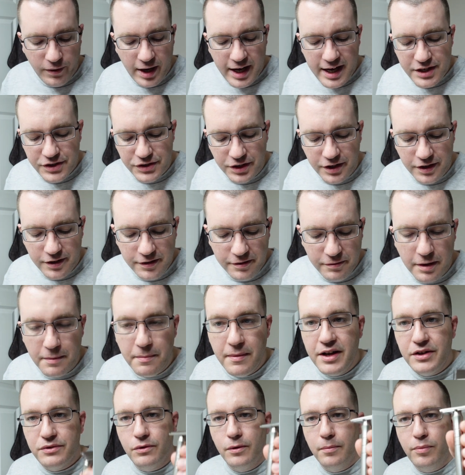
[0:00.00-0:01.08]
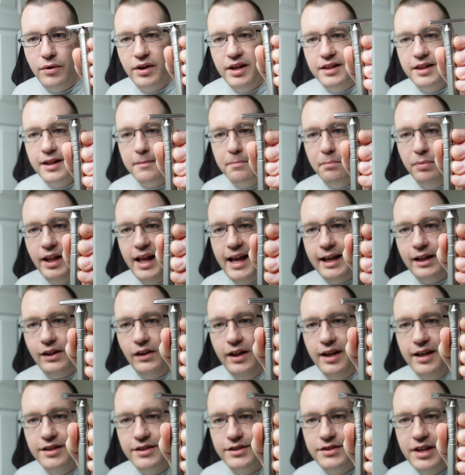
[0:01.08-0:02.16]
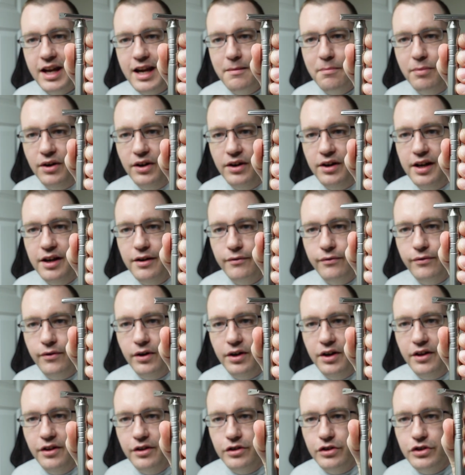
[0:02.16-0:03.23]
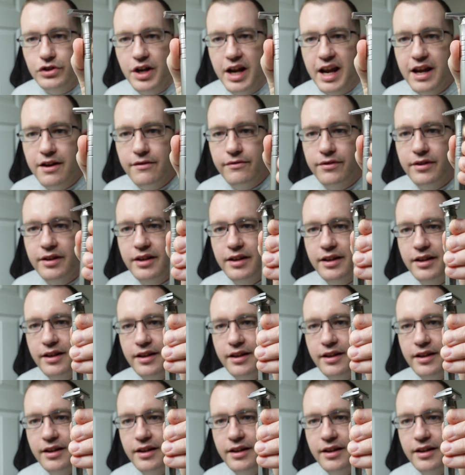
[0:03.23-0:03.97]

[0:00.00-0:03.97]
razor, we may as well bring the Blackland Sabre in for another shave.